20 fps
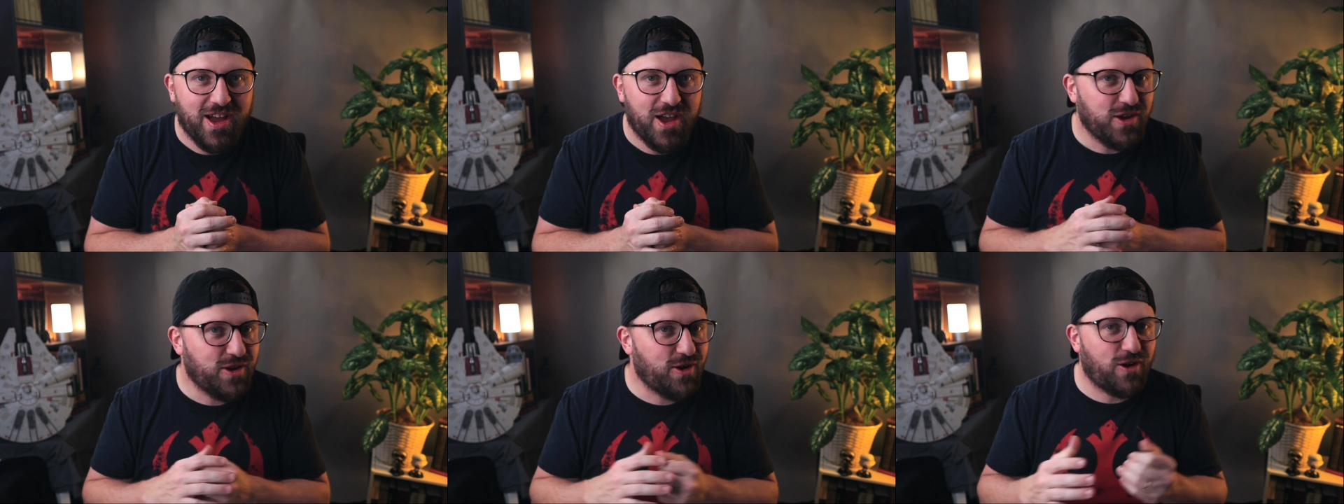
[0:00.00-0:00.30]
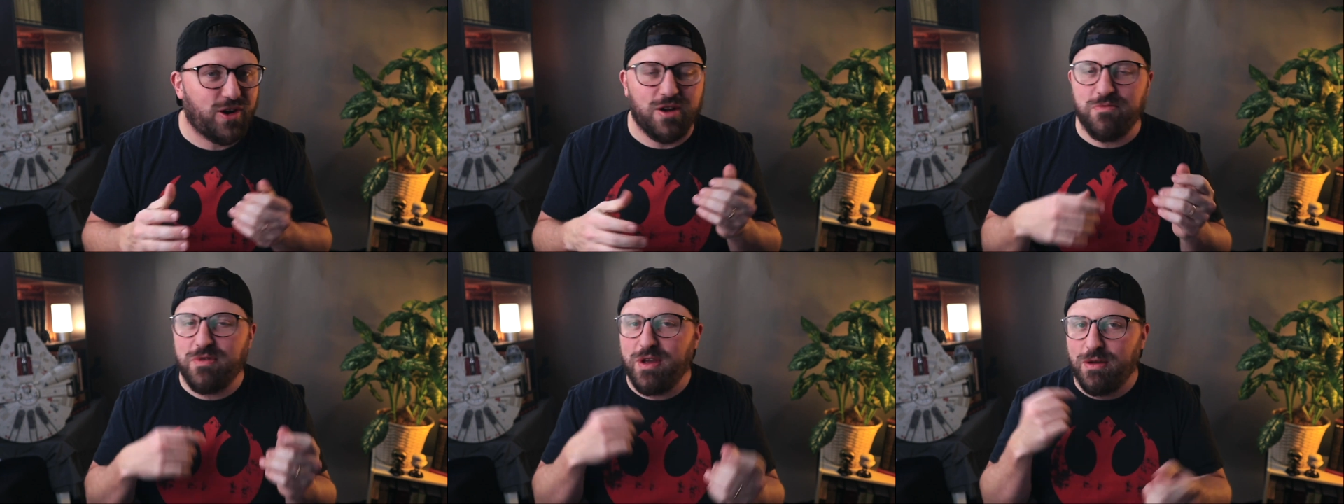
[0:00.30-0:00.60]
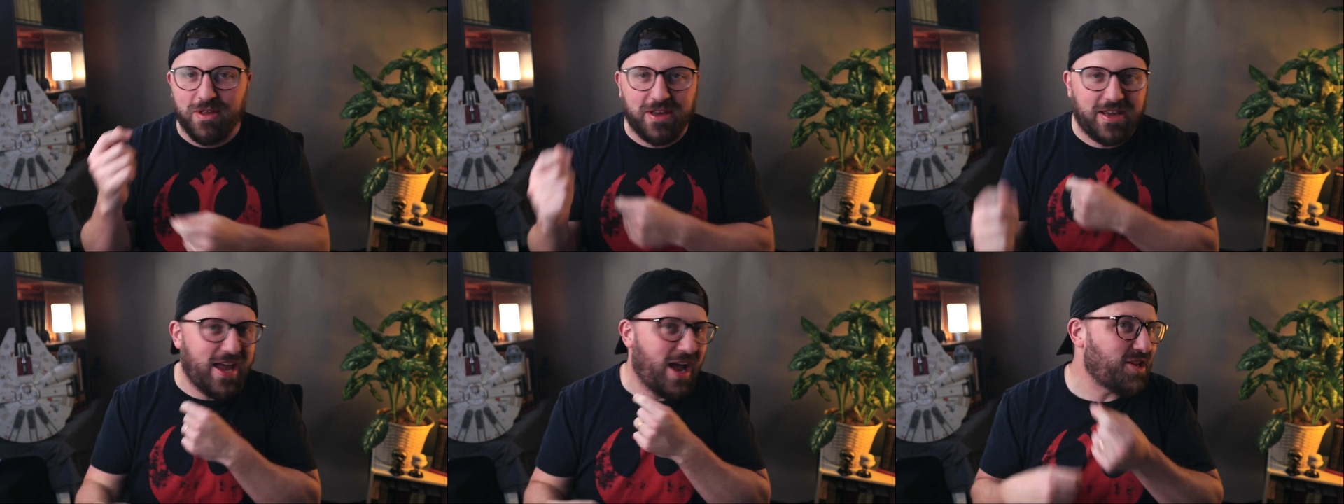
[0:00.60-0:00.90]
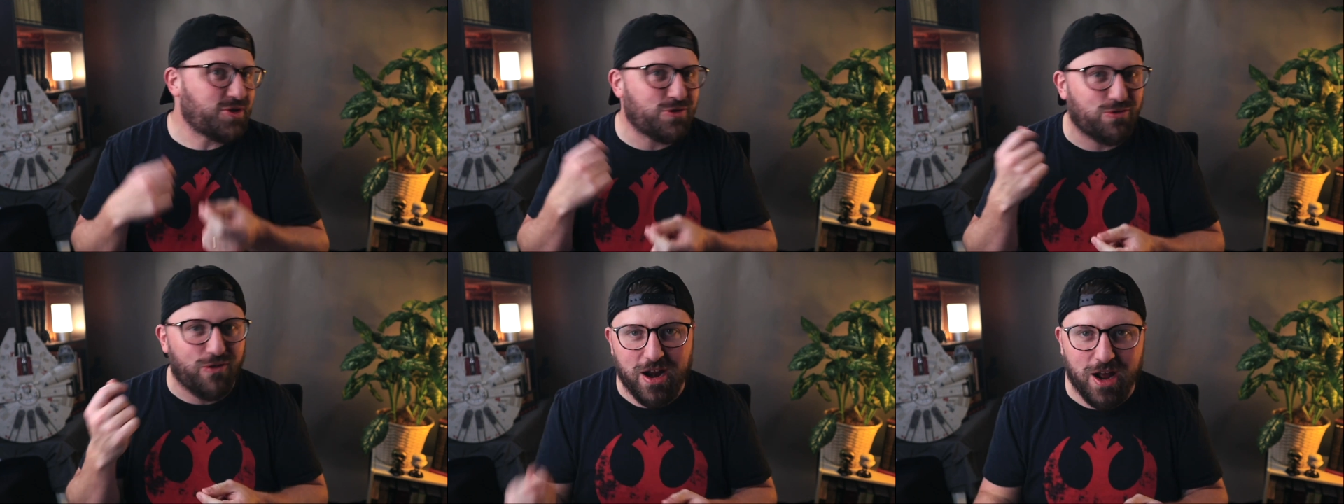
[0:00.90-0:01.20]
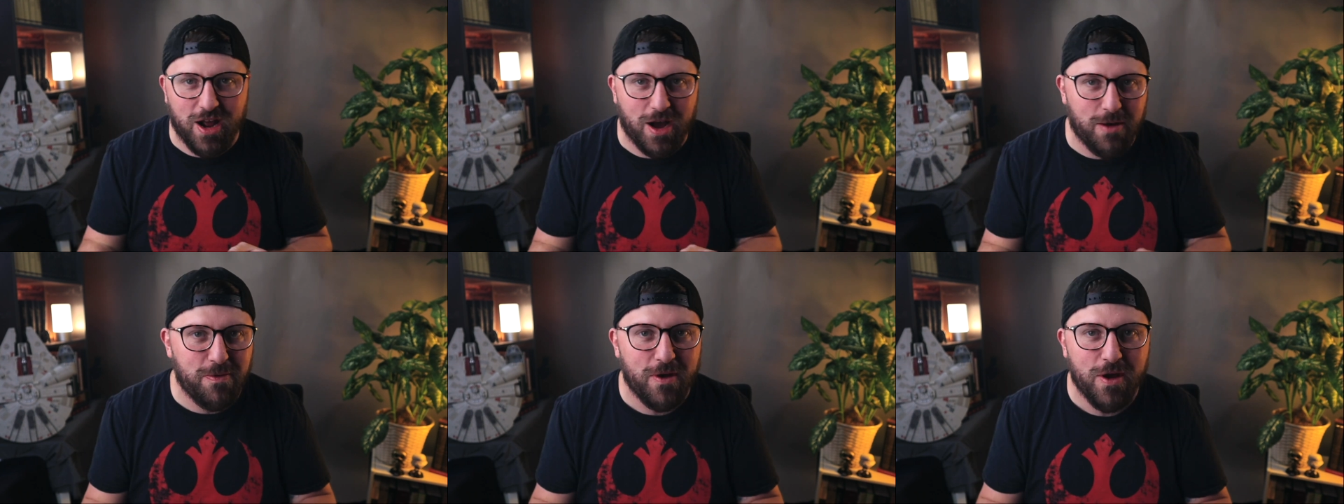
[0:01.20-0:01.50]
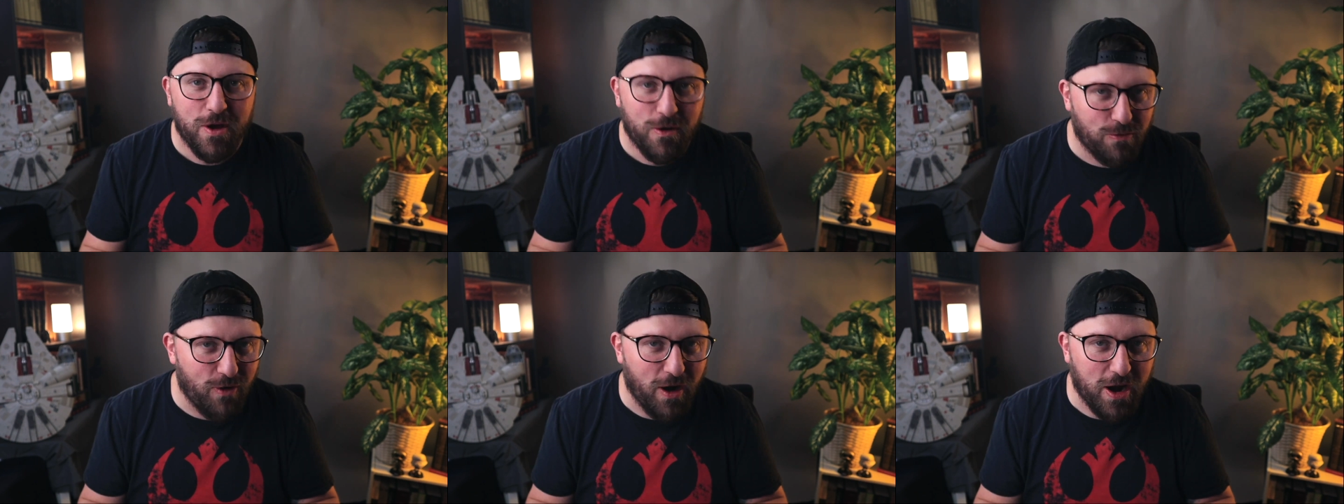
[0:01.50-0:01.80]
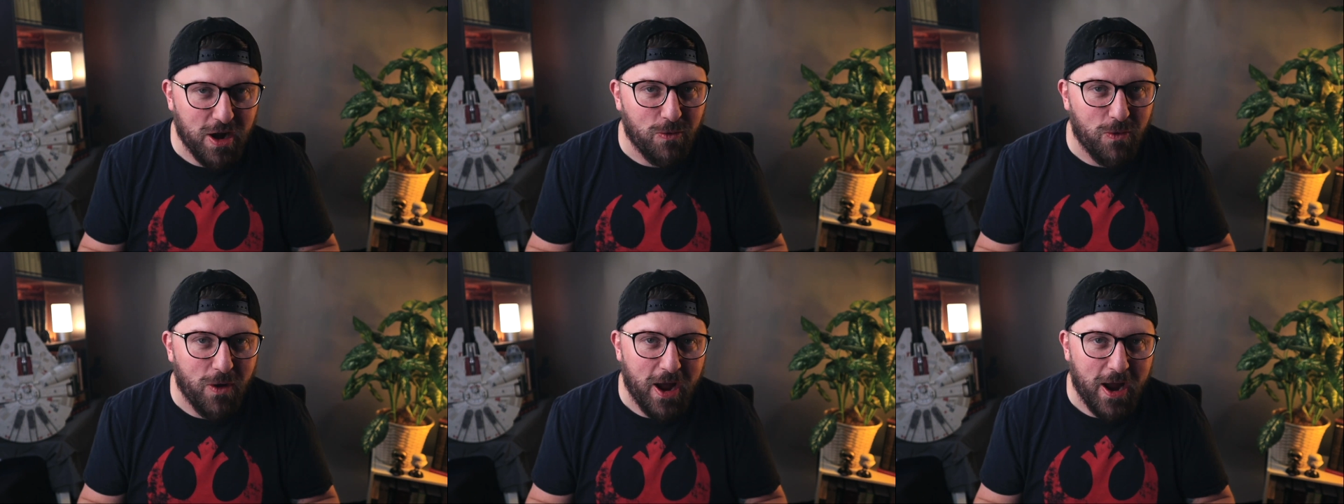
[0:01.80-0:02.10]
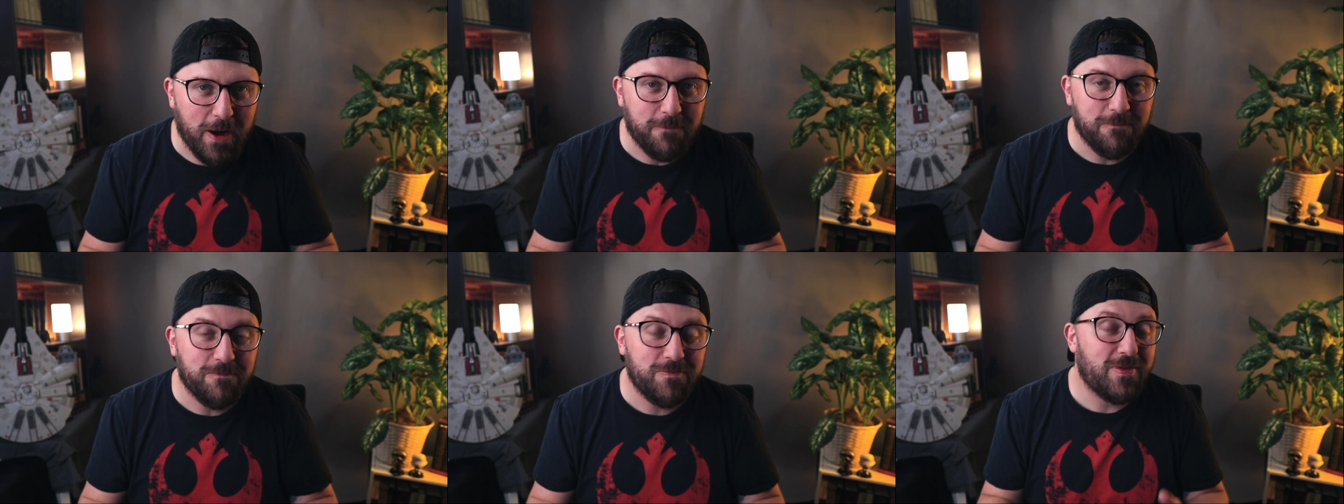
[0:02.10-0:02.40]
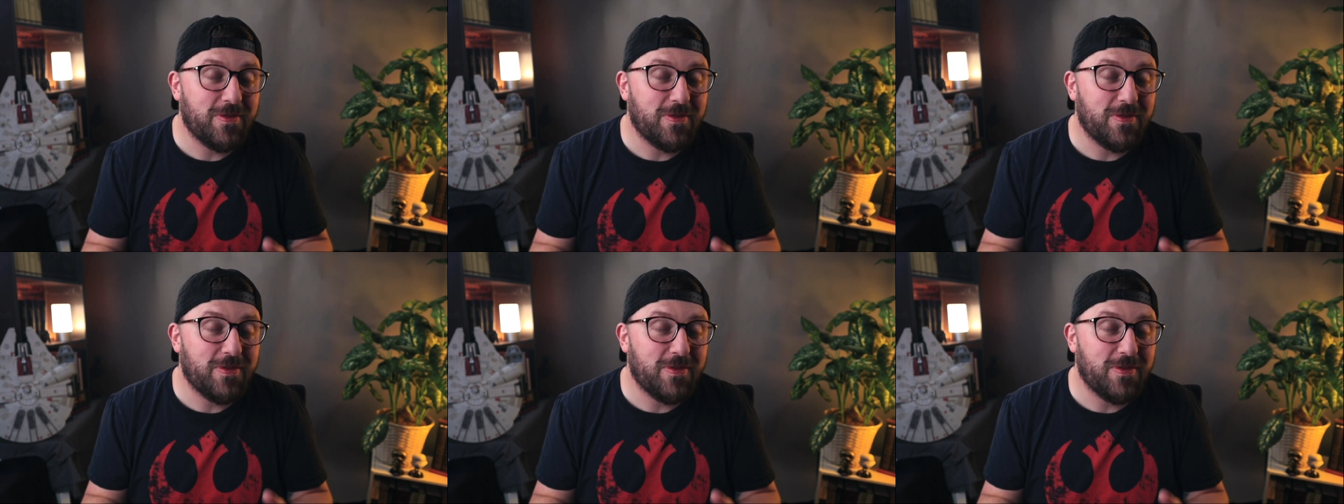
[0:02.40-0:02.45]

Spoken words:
you're going to be able to catch right up right away.